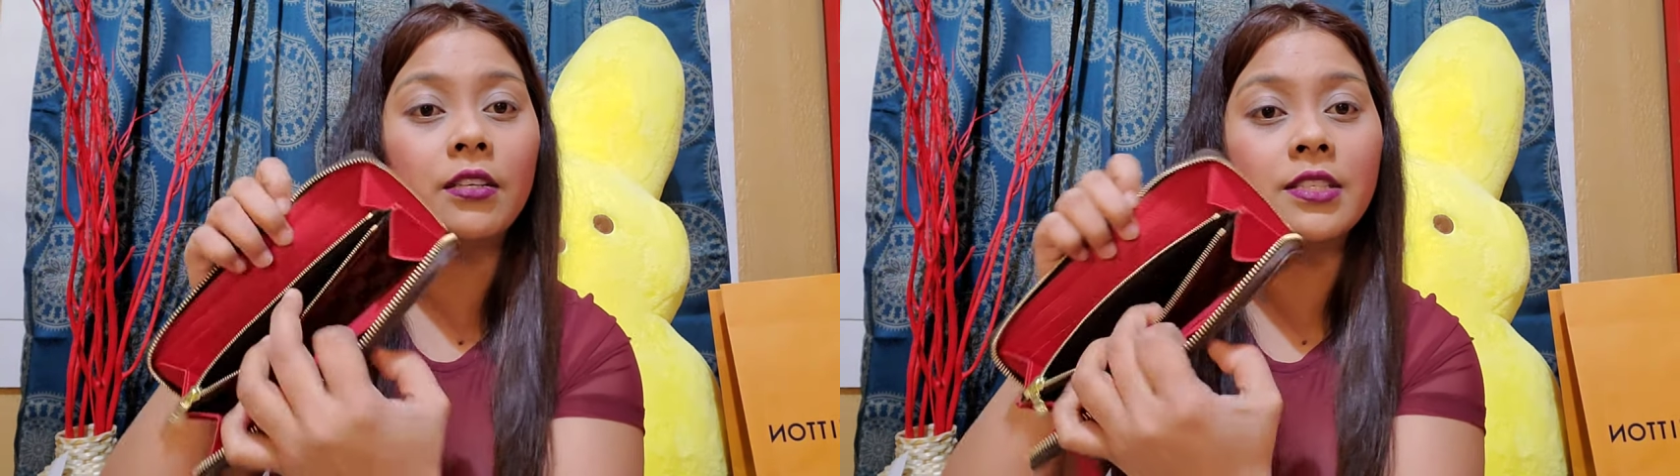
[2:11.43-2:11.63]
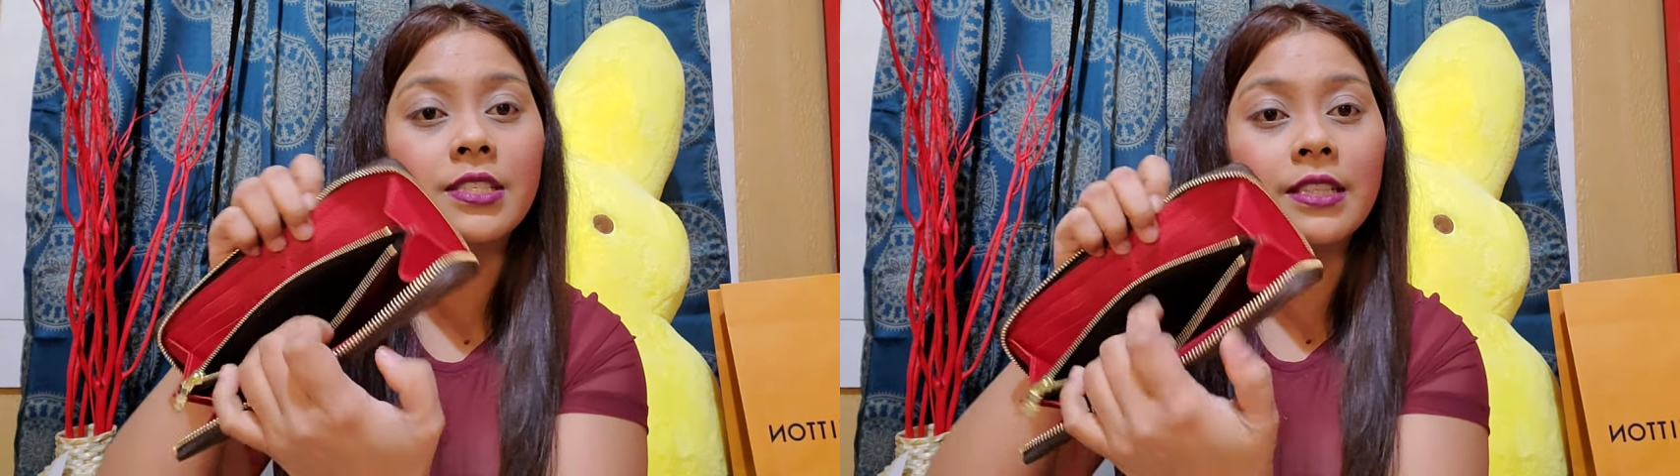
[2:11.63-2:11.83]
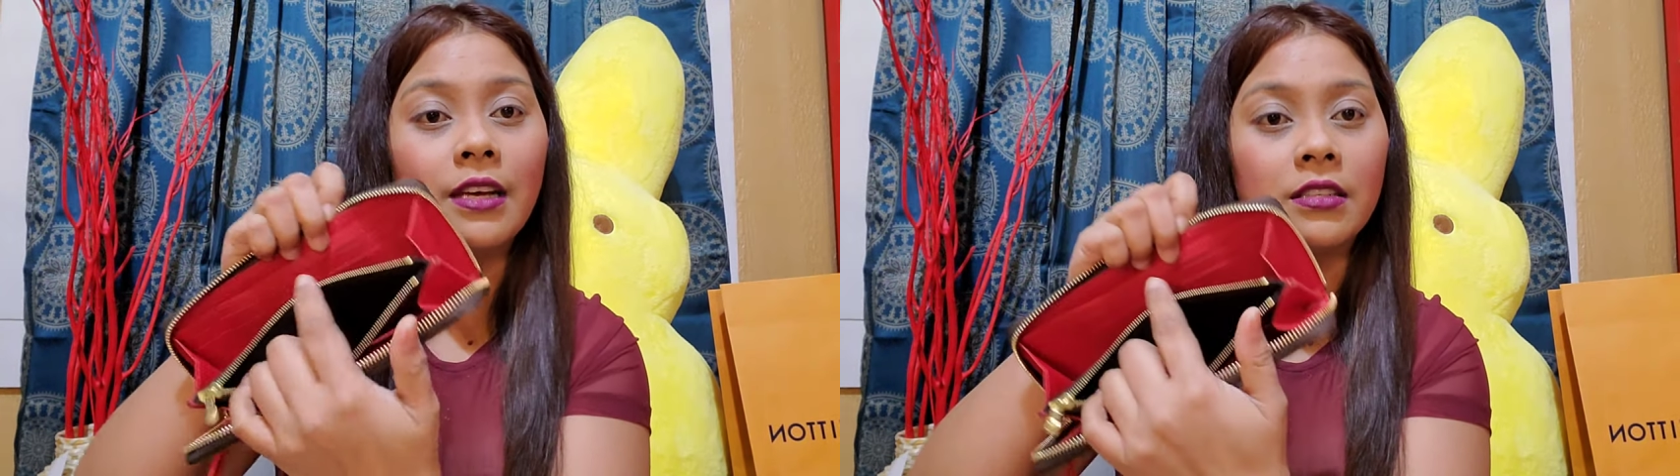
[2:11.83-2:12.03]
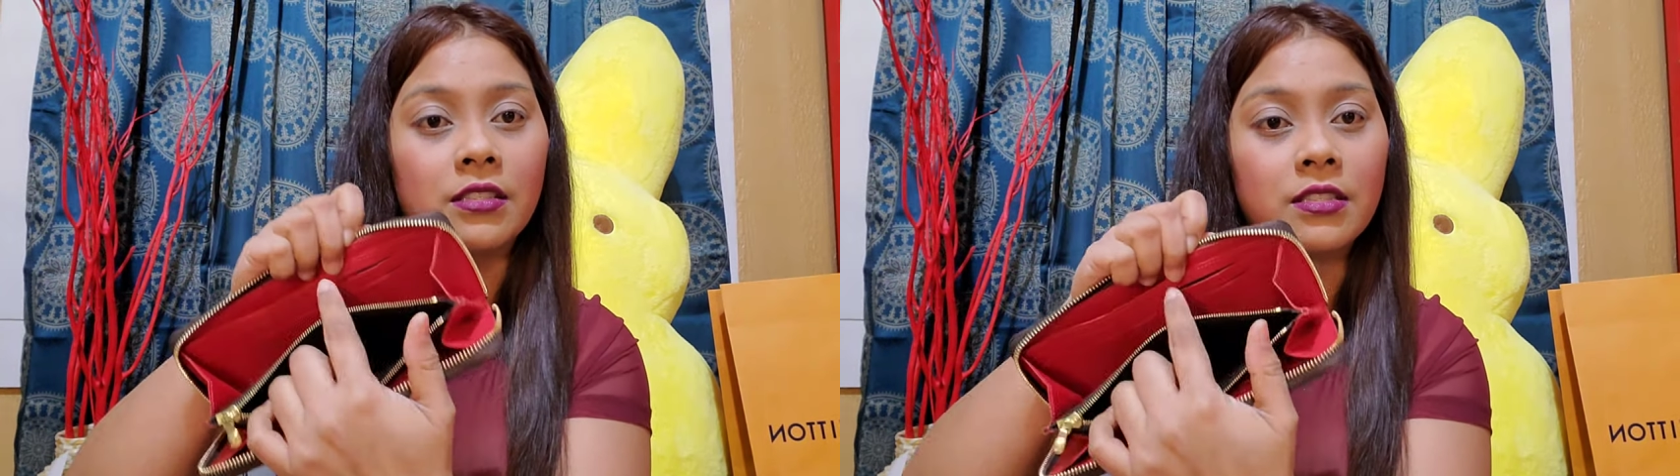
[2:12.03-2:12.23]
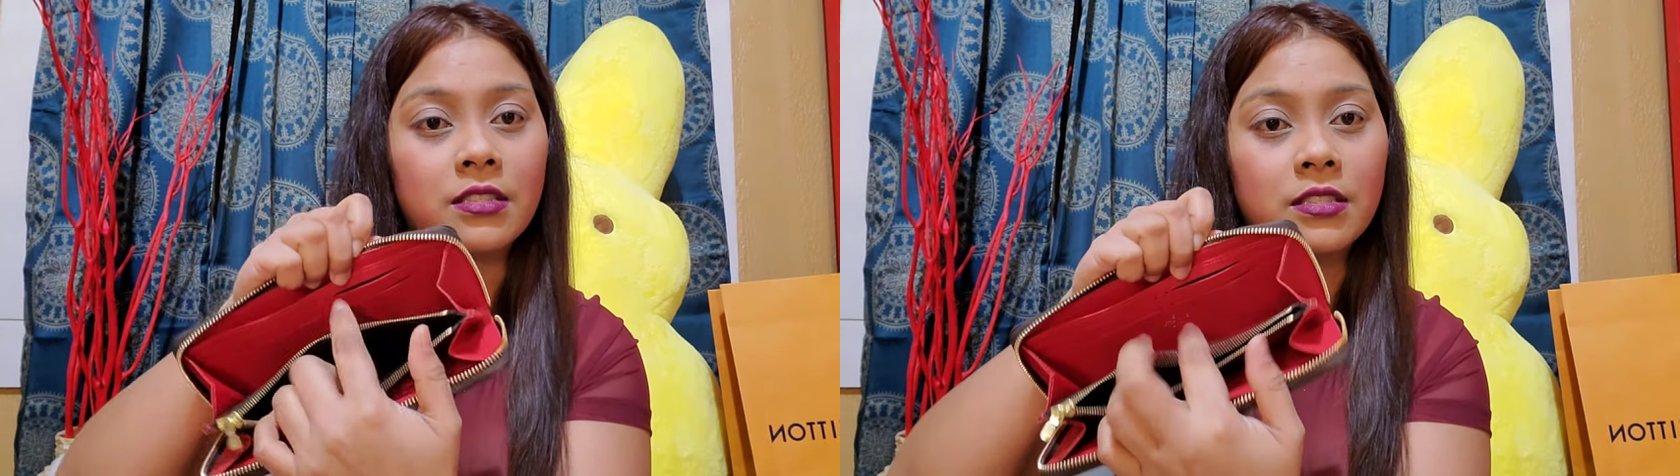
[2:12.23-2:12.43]

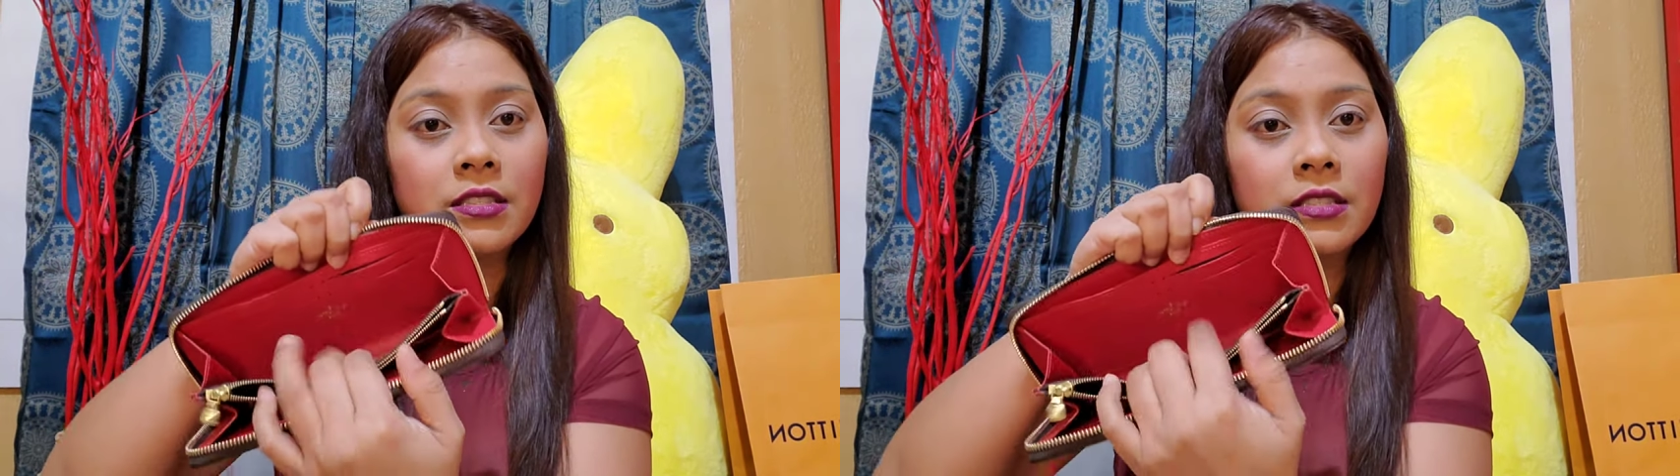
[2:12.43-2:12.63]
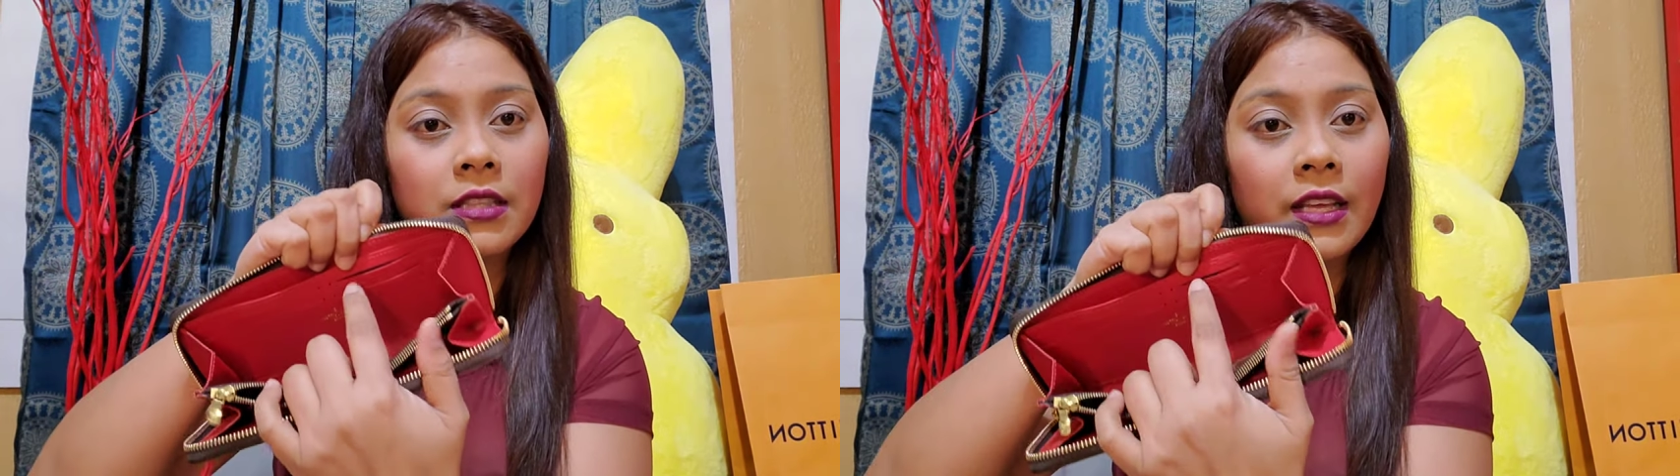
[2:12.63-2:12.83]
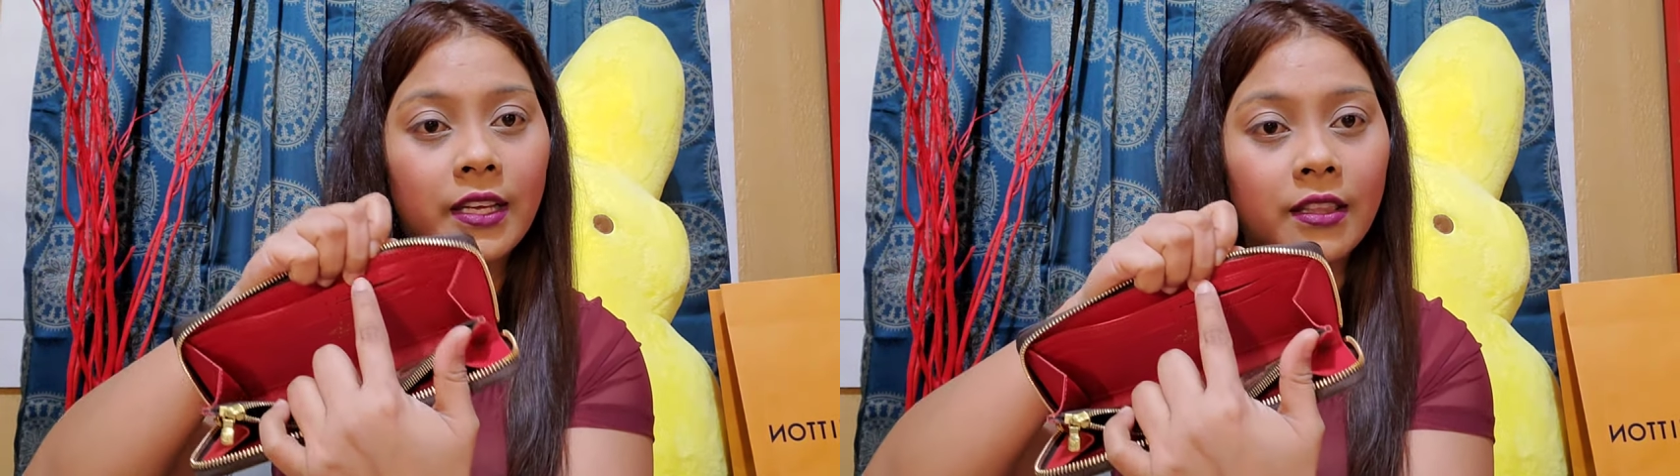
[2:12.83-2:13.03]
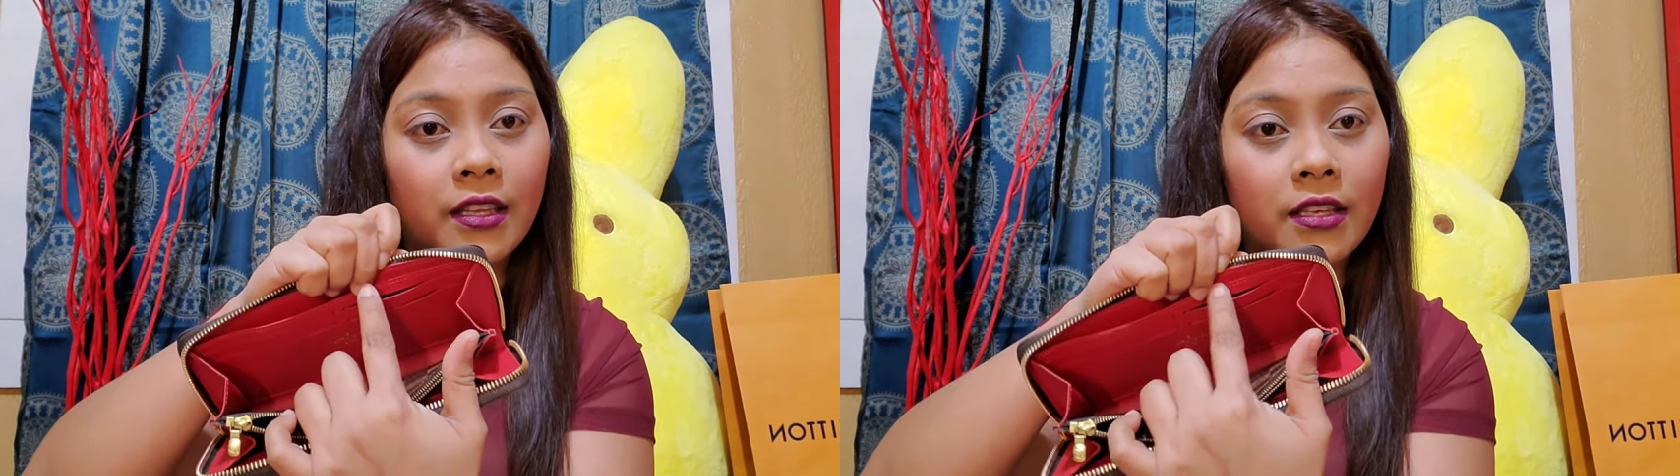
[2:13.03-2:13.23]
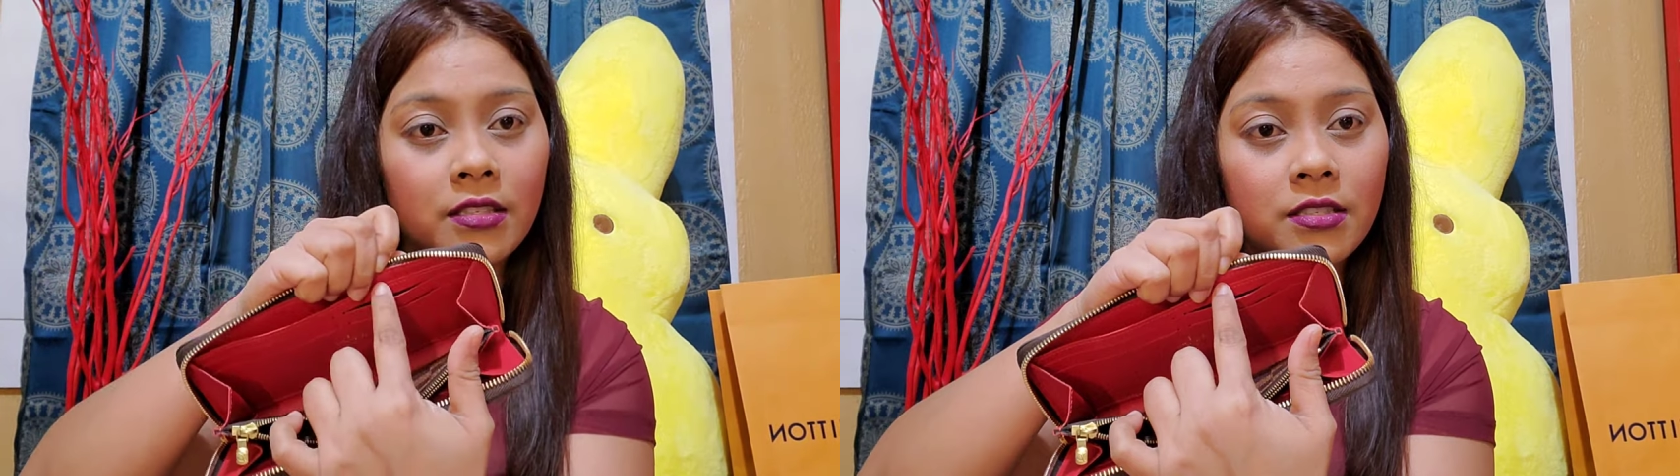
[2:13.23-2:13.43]
slots like
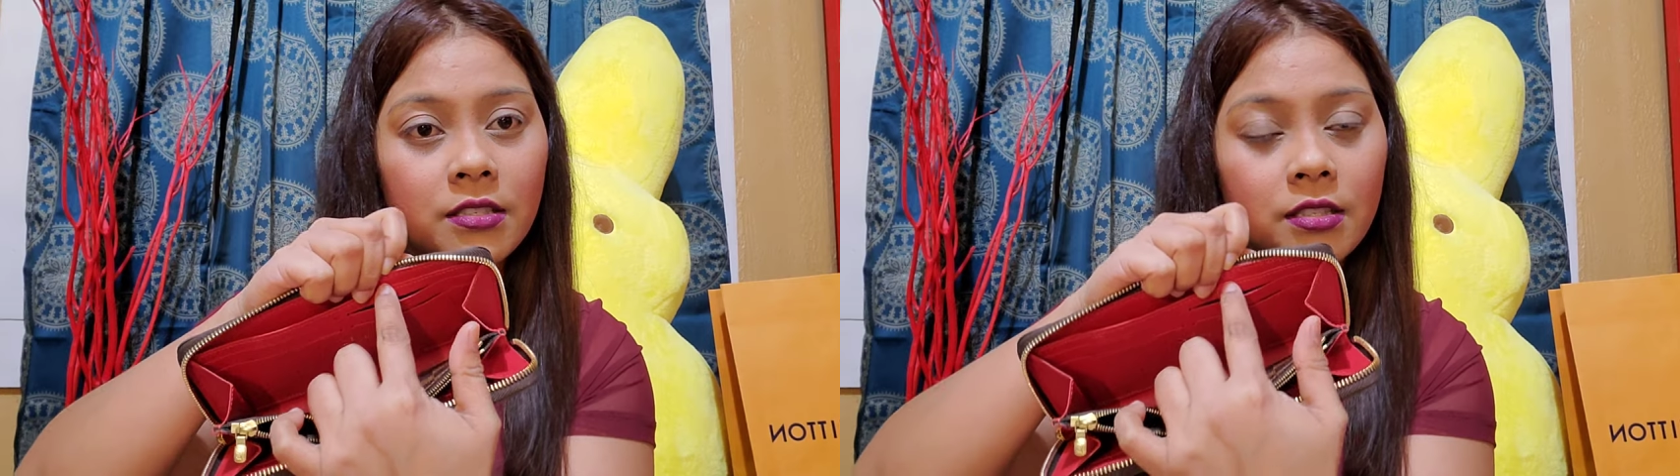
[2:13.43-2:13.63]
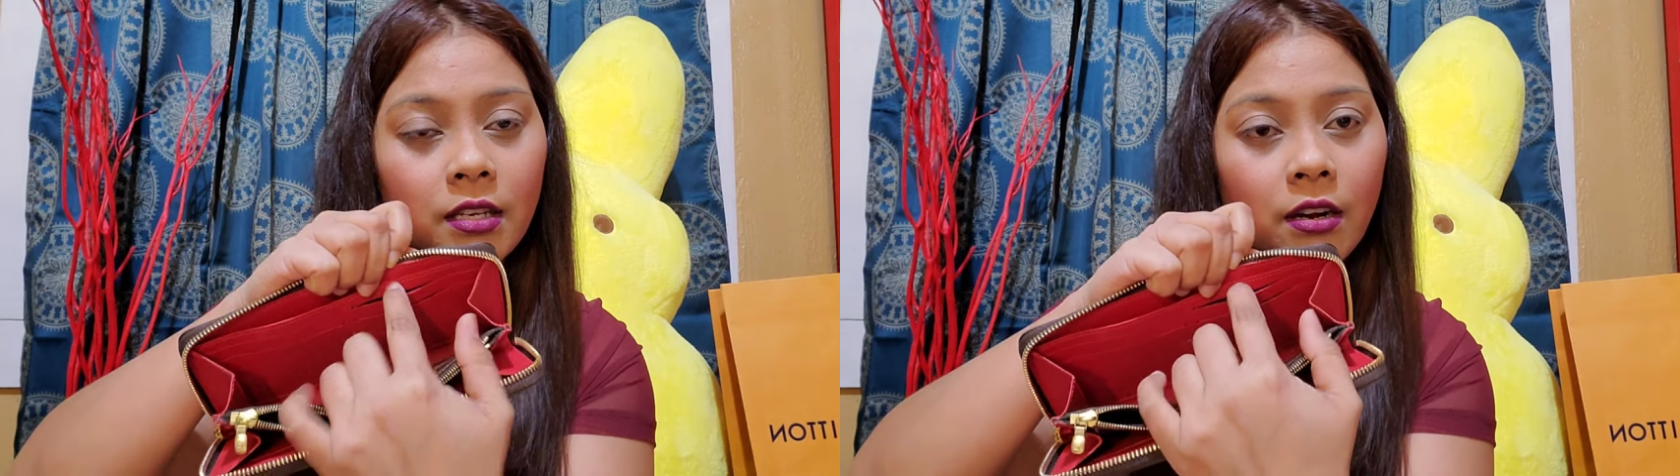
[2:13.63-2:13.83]
this,